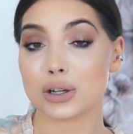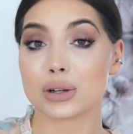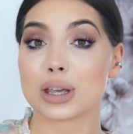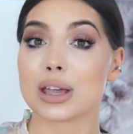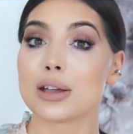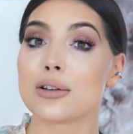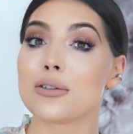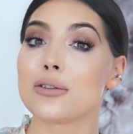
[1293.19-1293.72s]
you're
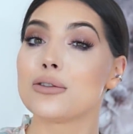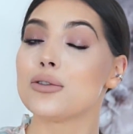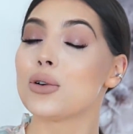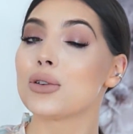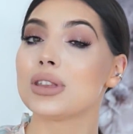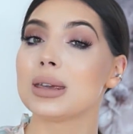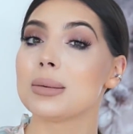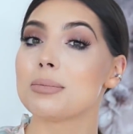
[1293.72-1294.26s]
looking
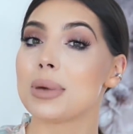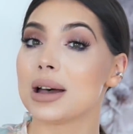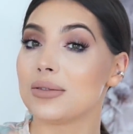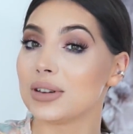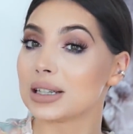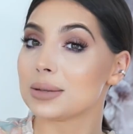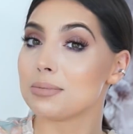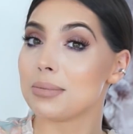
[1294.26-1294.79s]
for the
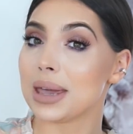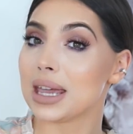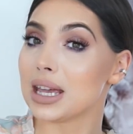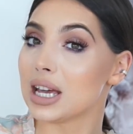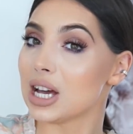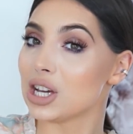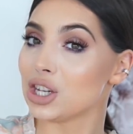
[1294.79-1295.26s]
perfect pink